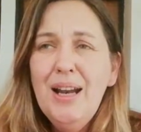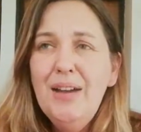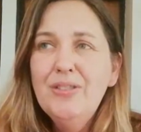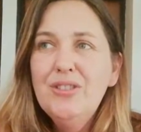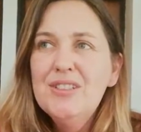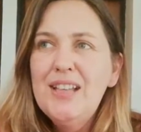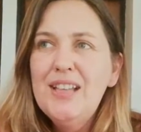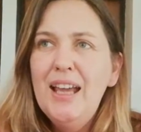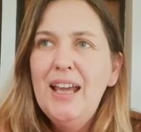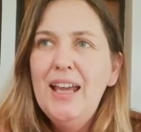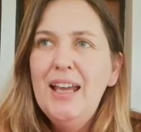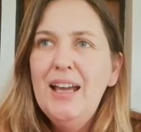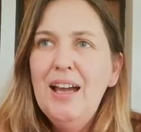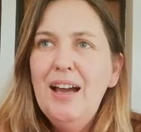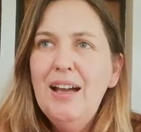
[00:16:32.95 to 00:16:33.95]
But I have to
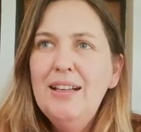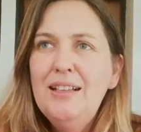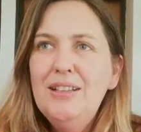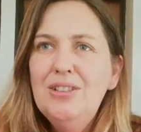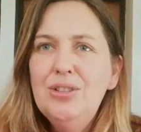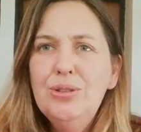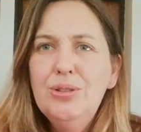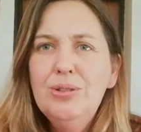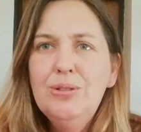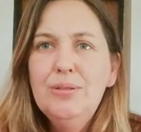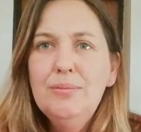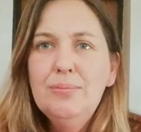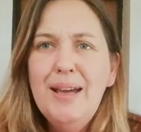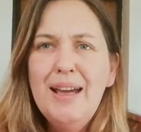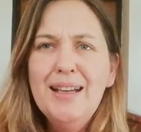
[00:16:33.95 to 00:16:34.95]
say, I need
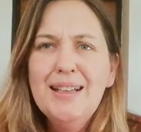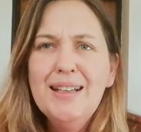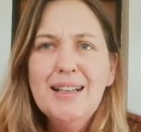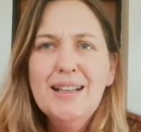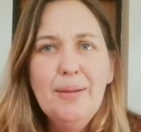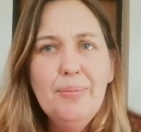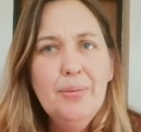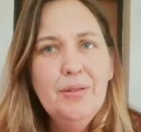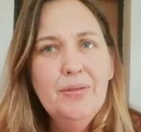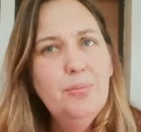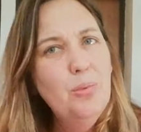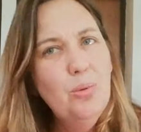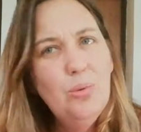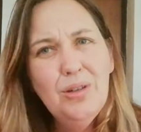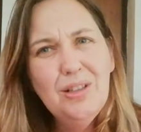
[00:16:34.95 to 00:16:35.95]
to make a couple
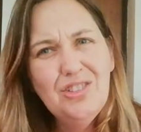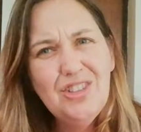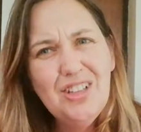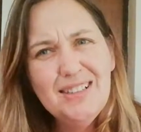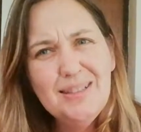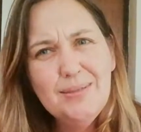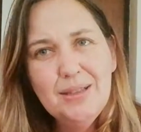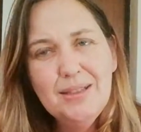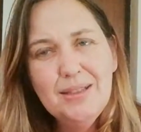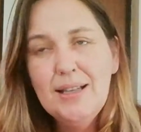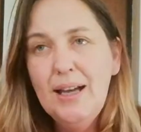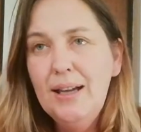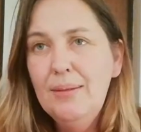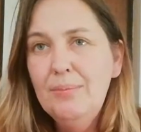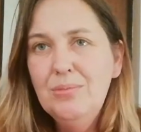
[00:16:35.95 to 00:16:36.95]
of more
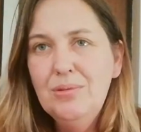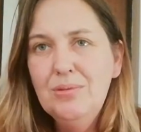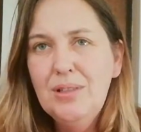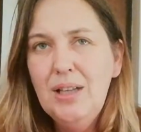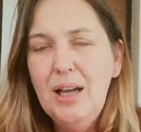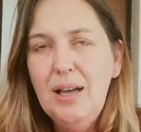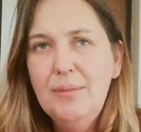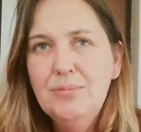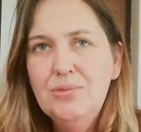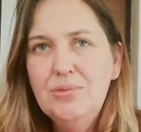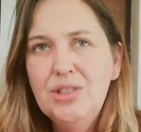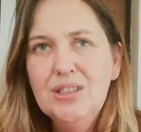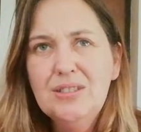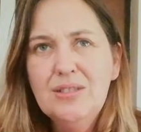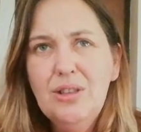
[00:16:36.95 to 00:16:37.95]
adjustments. I'm
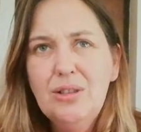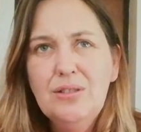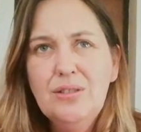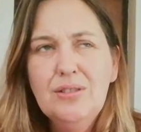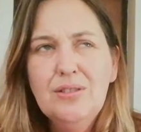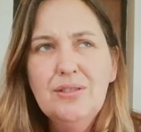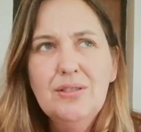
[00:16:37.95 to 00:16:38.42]
just not.